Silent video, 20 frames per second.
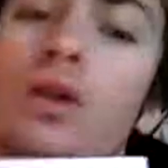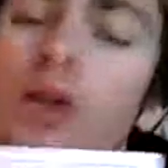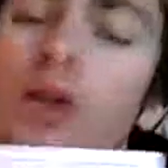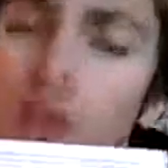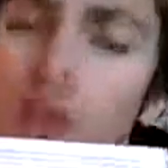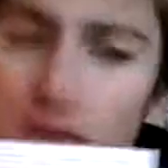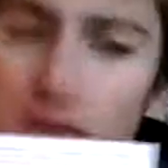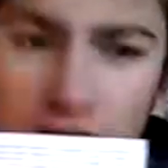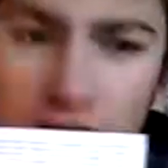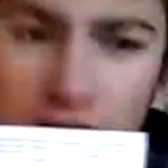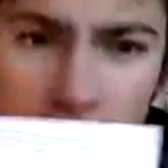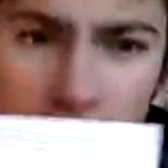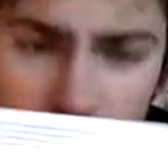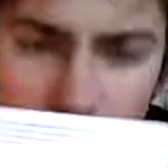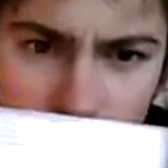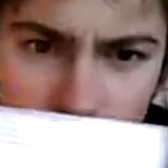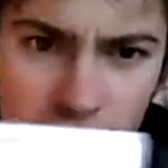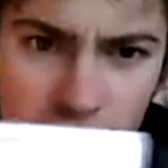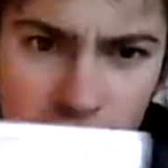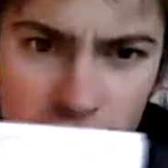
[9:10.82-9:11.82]
it's
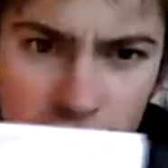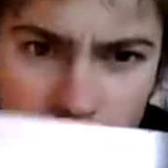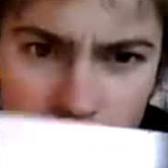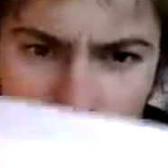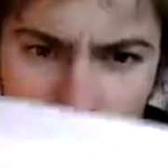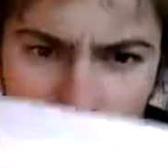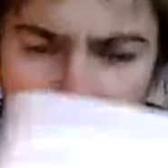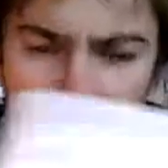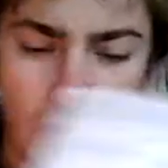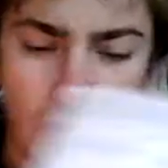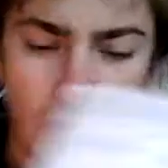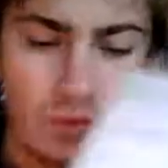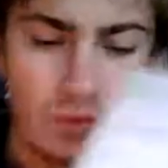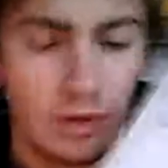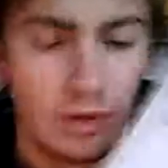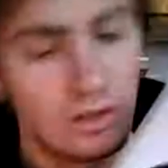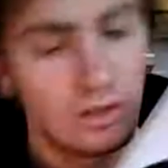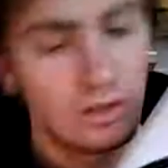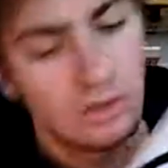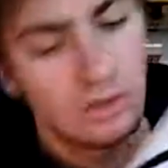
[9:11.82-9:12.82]
it says the
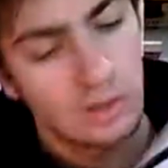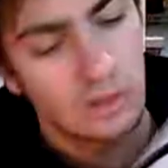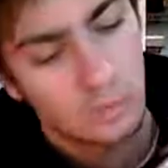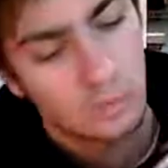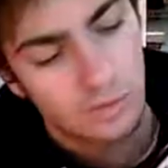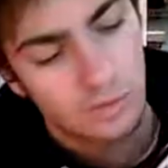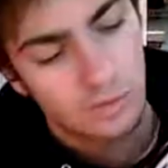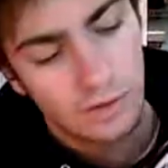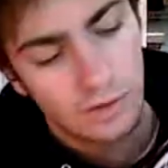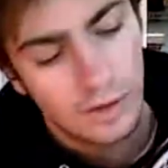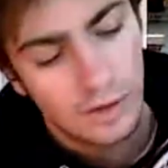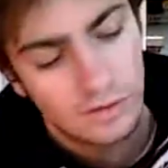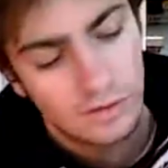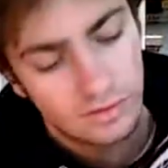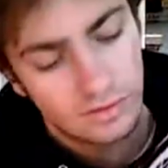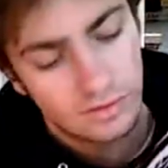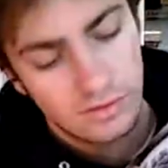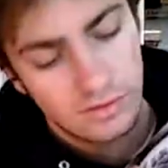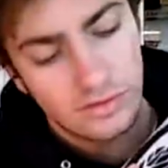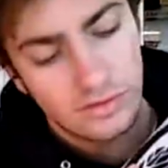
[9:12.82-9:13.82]
retail
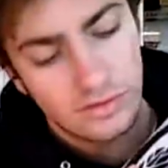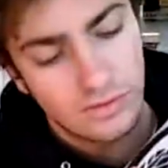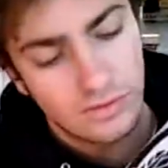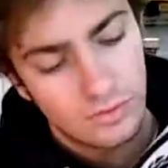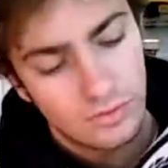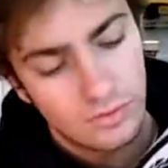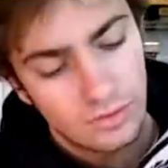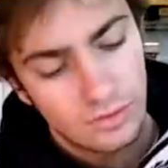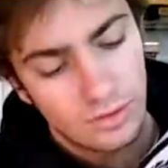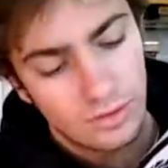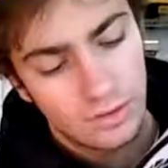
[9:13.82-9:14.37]
price is